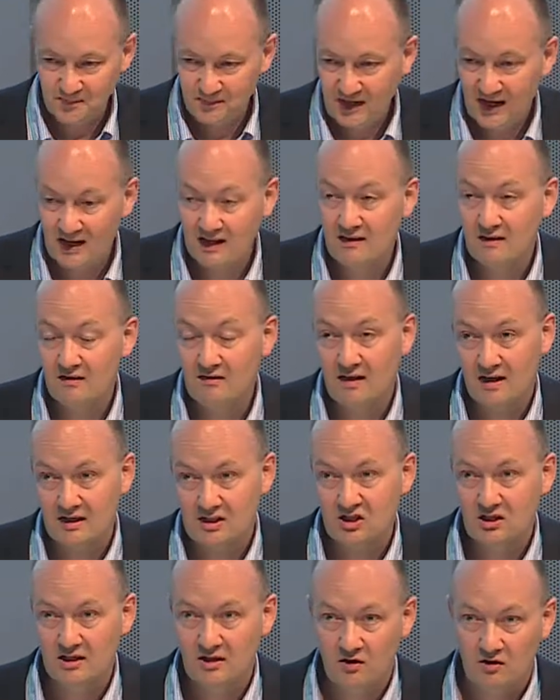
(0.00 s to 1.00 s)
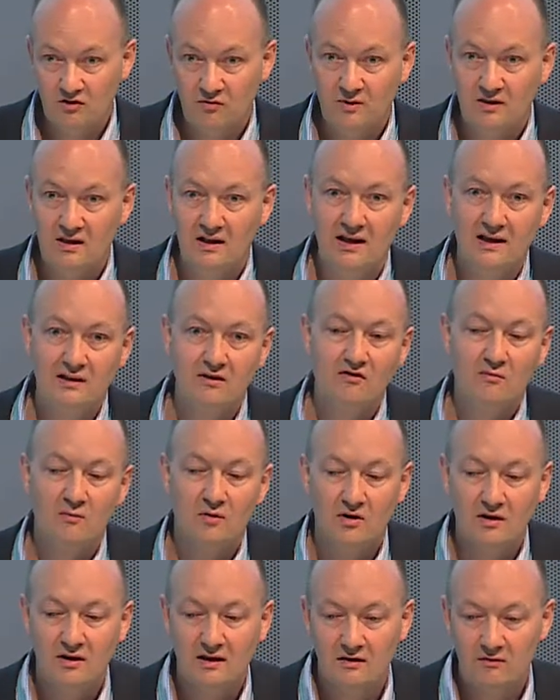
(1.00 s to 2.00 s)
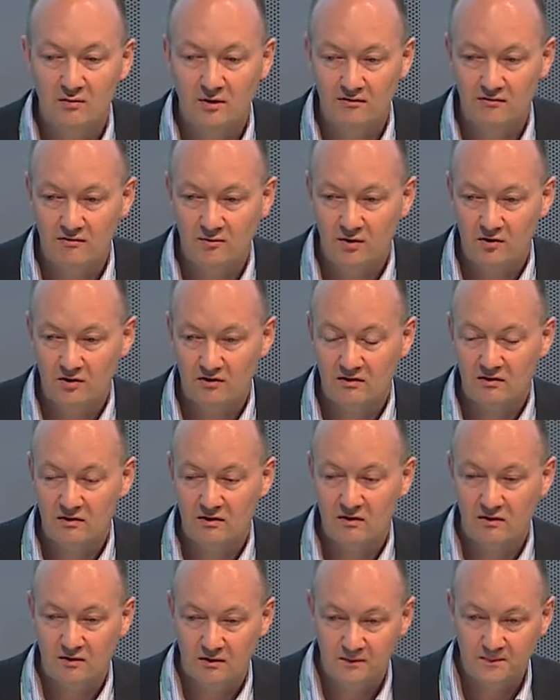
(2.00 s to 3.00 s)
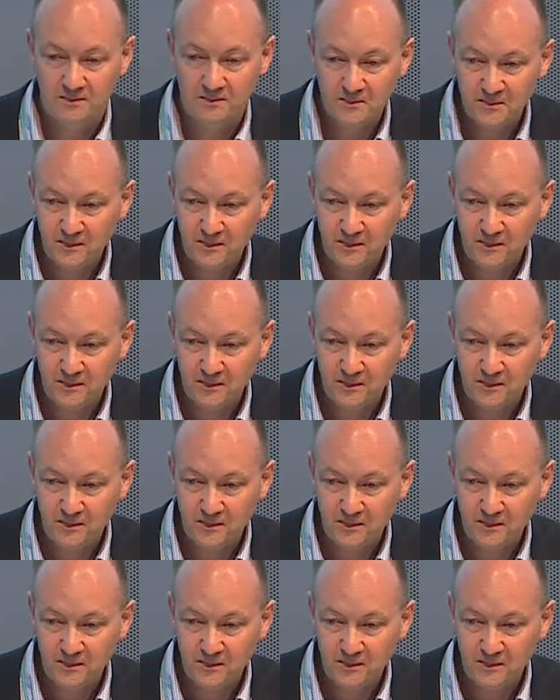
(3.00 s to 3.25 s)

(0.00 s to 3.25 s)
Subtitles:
And it is actually not with the latest model that we have worked on.